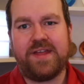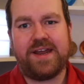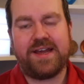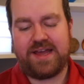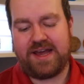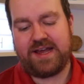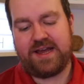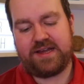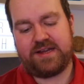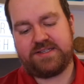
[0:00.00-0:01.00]

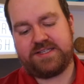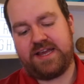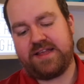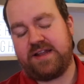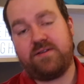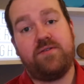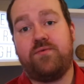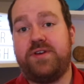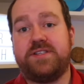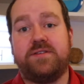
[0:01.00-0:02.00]
I gotta say that
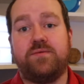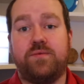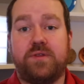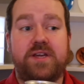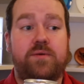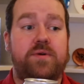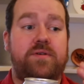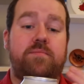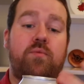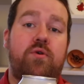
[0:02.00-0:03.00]
recently,
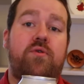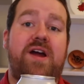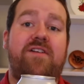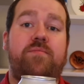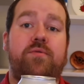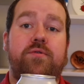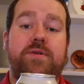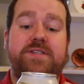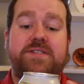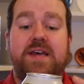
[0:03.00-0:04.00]
with more craft
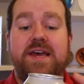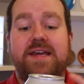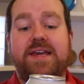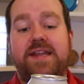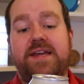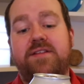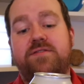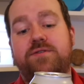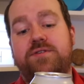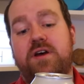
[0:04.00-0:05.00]
breweries getting
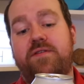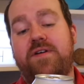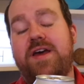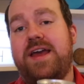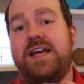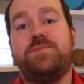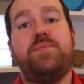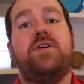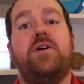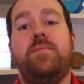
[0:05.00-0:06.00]
into stuff, it's
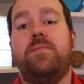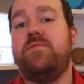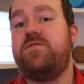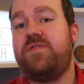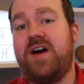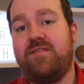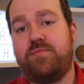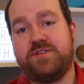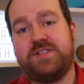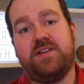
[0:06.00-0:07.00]
become 5%,
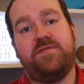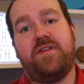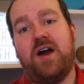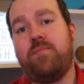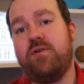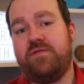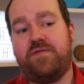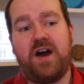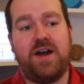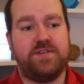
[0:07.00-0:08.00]

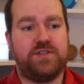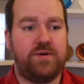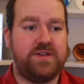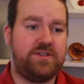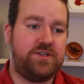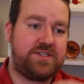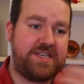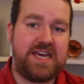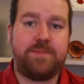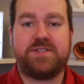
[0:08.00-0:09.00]
5.5. So it just
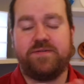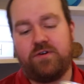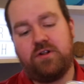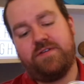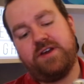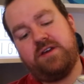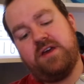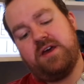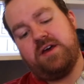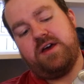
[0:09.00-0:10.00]
keeps evolving.
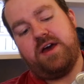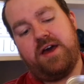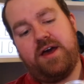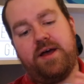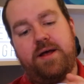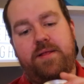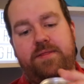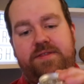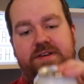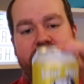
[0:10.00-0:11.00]

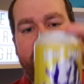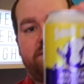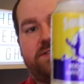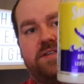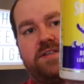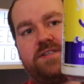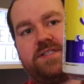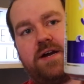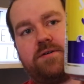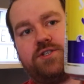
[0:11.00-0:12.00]
This
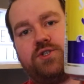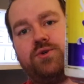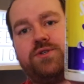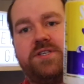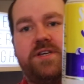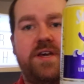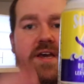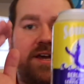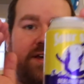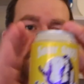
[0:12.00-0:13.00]
Sour Susie
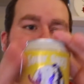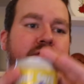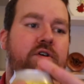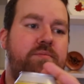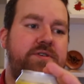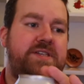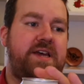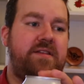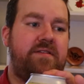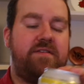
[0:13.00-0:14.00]
is a
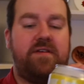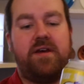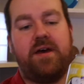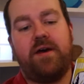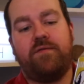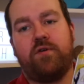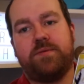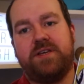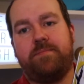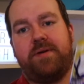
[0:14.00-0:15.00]

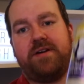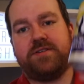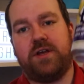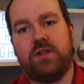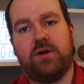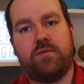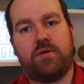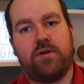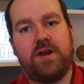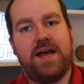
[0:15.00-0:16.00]
4% beer, so a
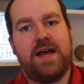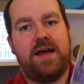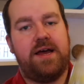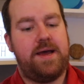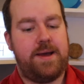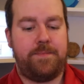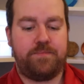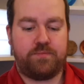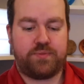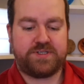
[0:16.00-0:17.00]
lower
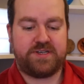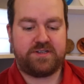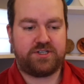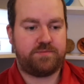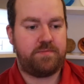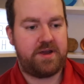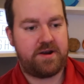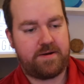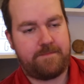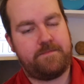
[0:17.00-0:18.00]
percentage
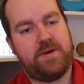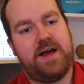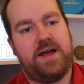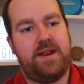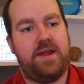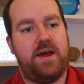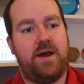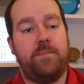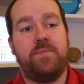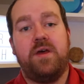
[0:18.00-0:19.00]
beer.
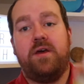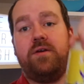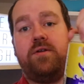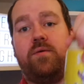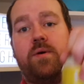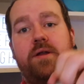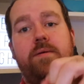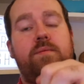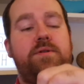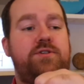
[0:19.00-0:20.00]
And you know what?
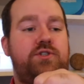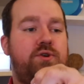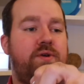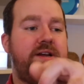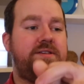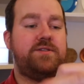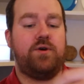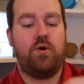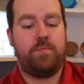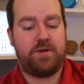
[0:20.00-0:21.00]
We'll just crack this
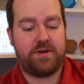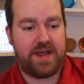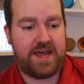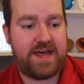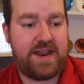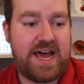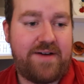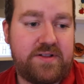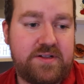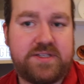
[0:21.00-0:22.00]
open and
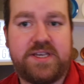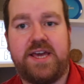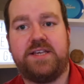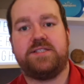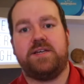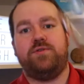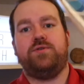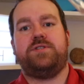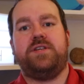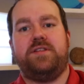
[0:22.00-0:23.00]
have a little taste. I'm
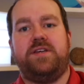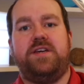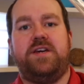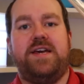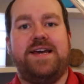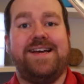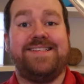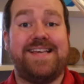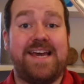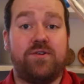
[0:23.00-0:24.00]
using the
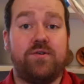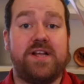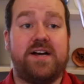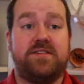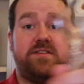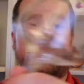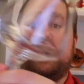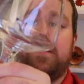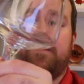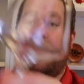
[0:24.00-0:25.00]
Teku
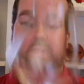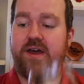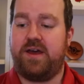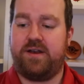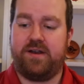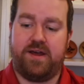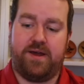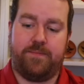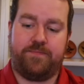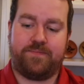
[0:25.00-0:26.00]
glasses,
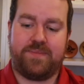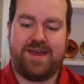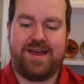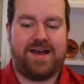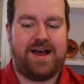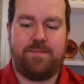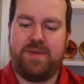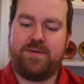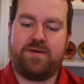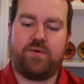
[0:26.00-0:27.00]
and
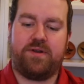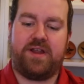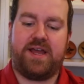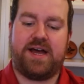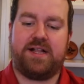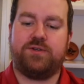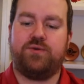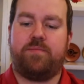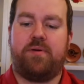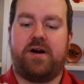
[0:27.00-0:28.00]
maybe one day I'll
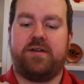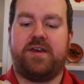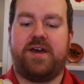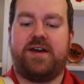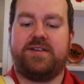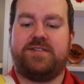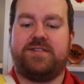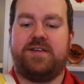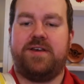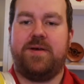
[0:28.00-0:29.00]
do a
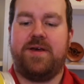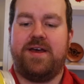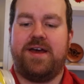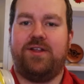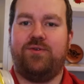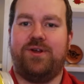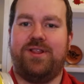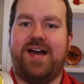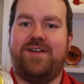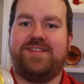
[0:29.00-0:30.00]
podcast and do a
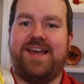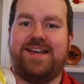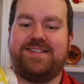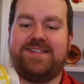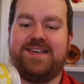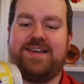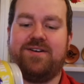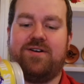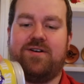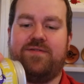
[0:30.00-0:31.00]
live tasting
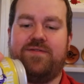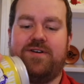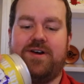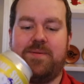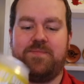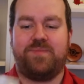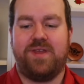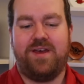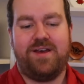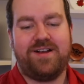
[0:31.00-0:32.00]
of
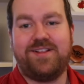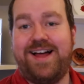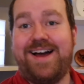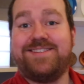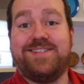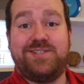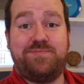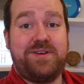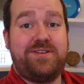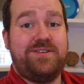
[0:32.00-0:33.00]
glasses,
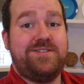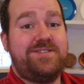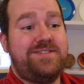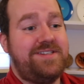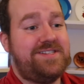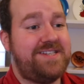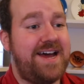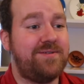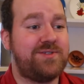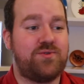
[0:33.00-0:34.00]
because it
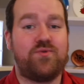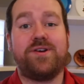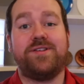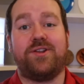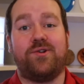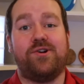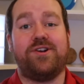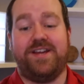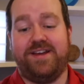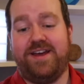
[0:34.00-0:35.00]
sounds really
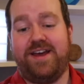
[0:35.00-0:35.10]
nerdy